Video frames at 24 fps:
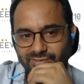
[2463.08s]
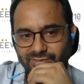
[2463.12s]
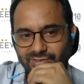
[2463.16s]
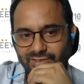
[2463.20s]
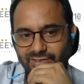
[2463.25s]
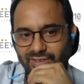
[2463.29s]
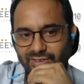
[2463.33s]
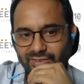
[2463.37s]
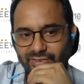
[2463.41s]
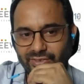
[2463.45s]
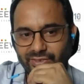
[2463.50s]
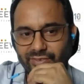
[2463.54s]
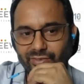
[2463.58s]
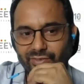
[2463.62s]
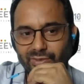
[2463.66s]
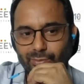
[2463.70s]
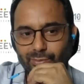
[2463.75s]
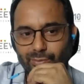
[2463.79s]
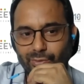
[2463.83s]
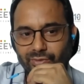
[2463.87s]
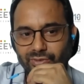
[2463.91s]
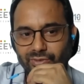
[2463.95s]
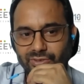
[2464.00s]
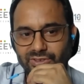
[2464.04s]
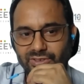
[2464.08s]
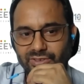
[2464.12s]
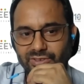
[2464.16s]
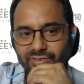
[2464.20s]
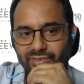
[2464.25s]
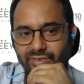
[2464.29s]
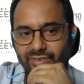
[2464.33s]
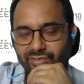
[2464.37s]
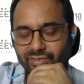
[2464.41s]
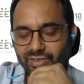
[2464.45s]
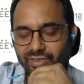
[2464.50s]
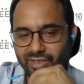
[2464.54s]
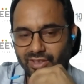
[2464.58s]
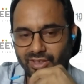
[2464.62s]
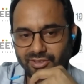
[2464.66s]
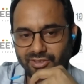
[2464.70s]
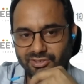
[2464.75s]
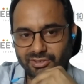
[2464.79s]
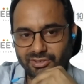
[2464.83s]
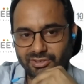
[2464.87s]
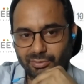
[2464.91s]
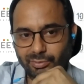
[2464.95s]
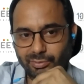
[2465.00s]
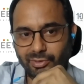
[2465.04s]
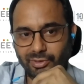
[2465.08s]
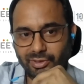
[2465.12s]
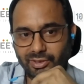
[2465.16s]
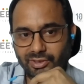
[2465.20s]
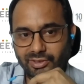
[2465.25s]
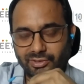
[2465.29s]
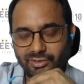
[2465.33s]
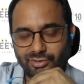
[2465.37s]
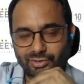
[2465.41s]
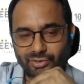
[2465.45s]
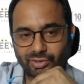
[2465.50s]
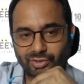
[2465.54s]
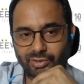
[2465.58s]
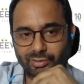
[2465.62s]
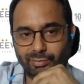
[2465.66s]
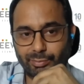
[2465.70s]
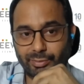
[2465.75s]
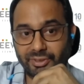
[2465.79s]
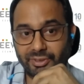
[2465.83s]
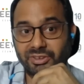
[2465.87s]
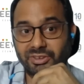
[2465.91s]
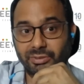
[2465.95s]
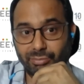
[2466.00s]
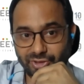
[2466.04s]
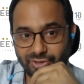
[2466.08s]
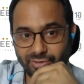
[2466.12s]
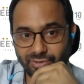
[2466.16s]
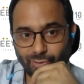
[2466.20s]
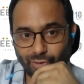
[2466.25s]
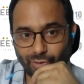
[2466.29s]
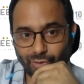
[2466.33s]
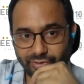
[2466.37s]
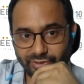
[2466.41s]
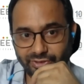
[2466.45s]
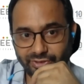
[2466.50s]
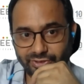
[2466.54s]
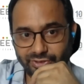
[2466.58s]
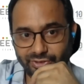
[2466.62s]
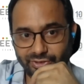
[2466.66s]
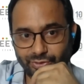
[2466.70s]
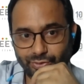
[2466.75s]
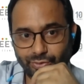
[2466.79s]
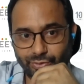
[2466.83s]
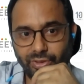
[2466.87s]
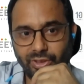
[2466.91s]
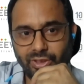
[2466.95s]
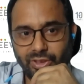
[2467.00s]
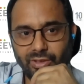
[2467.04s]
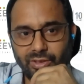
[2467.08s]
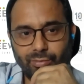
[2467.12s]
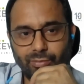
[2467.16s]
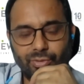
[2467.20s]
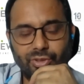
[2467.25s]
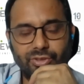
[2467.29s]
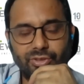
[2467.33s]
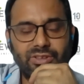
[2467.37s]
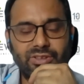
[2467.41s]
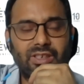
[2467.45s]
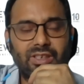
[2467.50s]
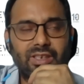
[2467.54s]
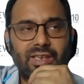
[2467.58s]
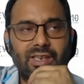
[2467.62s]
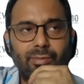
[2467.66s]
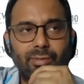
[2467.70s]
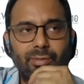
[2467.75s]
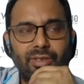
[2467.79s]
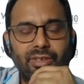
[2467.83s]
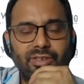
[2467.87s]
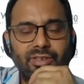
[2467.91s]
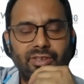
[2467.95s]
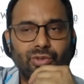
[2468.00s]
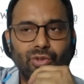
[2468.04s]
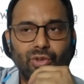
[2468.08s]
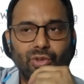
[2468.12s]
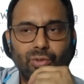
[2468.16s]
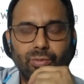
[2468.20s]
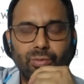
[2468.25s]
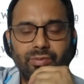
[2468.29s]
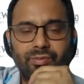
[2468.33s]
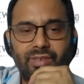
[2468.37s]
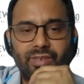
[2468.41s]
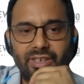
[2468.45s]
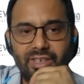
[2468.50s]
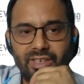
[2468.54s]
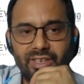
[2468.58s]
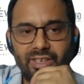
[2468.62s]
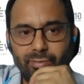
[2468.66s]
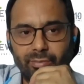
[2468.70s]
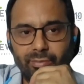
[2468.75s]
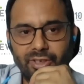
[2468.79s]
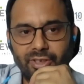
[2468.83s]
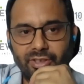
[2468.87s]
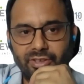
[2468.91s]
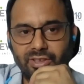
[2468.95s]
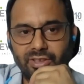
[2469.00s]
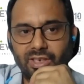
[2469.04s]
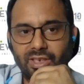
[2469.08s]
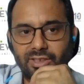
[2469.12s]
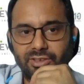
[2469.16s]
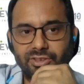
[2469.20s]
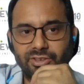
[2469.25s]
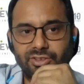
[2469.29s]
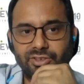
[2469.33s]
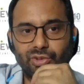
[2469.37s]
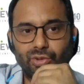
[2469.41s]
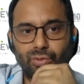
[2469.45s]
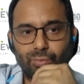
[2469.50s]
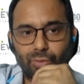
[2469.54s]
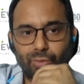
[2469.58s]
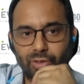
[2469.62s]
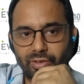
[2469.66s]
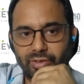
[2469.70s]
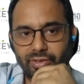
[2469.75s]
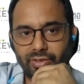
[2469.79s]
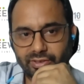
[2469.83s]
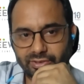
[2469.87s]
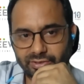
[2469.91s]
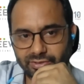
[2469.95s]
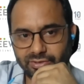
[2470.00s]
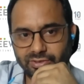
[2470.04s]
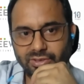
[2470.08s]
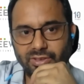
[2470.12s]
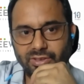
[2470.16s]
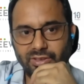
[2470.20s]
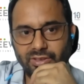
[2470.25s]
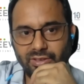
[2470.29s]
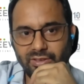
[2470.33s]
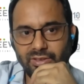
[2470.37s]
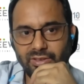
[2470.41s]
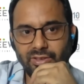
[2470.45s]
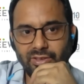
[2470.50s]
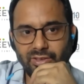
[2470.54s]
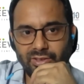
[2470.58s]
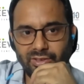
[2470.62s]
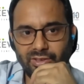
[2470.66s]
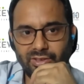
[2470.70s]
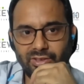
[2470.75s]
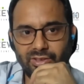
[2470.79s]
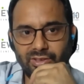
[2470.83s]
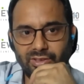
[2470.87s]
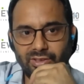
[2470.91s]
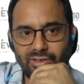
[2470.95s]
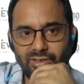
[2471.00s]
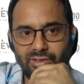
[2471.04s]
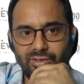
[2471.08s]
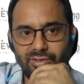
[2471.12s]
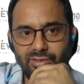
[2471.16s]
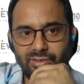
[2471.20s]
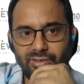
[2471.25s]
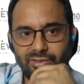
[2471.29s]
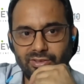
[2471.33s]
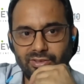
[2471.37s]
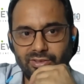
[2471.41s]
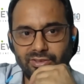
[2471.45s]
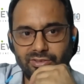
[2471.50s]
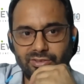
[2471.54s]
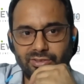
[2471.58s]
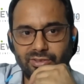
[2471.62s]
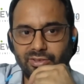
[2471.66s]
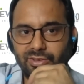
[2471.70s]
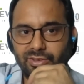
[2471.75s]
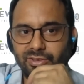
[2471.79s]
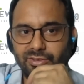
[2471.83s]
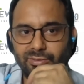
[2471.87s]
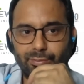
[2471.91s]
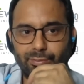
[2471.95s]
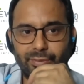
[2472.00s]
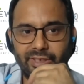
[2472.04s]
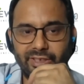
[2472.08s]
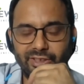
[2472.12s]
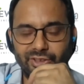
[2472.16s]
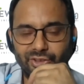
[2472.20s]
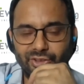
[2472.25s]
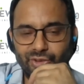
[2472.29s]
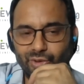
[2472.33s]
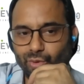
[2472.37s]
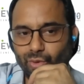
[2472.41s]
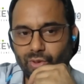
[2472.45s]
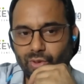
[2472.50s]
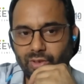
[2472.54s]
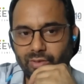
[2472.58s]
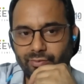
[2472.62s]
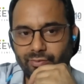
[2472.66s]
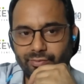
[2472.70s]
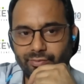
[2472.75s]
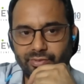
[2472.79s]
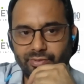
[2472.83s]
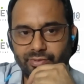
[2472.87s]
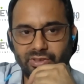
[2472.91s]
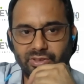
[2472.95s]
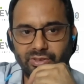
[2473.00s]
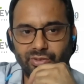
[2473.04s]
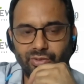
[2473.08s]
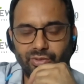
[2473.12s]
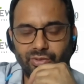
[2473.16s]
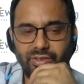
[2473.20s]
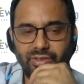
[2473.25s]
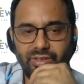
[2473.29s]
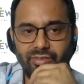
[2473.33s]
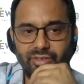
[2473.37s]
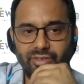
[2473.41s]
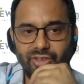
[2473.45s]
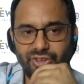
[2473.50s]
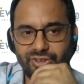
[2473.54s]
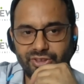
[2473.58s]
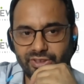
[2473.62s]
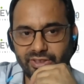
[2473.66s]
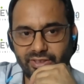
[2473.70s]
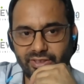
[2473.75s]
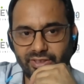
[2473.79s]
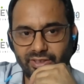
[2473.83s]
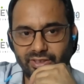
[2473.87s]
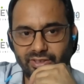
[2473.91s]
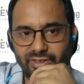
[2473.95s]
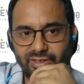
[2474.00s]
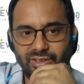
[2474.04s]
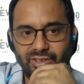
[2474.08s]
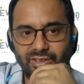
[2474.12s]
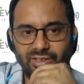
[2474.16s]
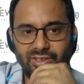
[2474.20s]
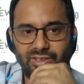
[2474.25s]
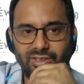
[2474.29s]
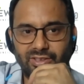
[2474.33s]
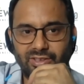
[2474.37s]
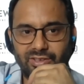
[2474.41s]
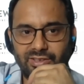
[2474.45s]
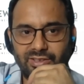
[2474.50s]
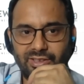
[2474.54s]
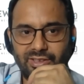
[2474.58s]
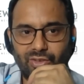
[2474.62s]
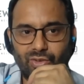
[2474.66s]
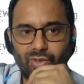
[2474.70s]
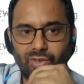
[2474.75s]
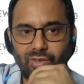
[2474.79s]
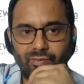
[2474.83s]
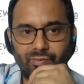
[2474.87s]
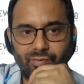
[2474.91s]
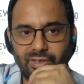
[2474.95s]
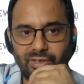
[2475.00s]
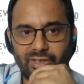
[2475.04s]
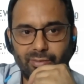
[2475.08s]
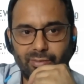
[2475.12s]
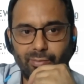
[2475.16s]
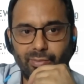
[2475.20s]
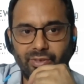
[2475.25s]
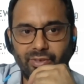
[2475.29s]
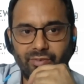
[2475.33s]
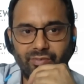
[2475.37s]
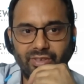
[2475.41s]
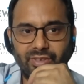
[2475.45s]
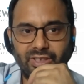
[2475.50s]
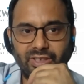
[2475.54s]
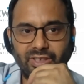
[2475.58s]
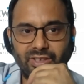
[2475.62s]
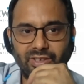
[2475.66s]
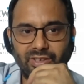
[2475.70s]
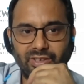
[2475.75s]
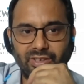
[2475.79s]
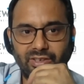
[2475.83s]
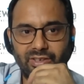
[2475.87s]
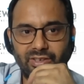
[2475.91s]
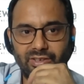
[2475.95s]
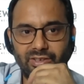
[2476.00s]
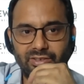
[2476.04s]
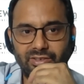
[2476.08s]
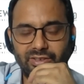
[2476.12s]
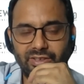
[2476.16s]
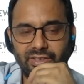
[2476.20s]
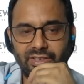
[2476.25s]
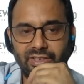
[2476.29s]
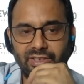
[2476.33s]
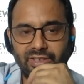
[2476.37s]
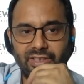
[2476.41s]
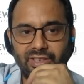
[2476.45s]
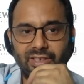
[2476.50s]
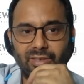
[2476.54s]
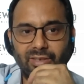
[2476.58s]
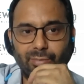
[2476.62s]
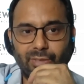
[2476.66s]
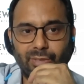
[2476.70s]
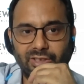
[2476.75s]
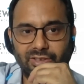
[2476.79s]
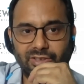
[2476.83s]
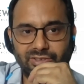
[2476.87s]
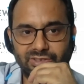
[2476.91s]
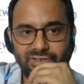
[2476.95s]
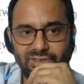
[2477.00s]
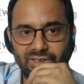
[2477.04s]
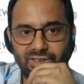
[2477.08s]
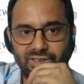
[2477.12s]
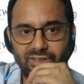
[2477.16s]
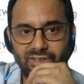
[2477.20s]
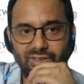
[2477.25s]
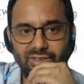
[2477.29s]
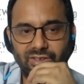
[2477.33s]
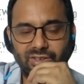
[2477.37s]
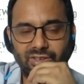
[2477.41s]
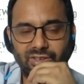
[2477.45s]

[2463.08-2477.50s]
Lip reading: agree with Professor Ravindranath's sort of pessimism on this issue. Because see, climate is going to be one element in the larger geopolitics. This big issue of river sharing, that conflict between, say, India and Pakistan,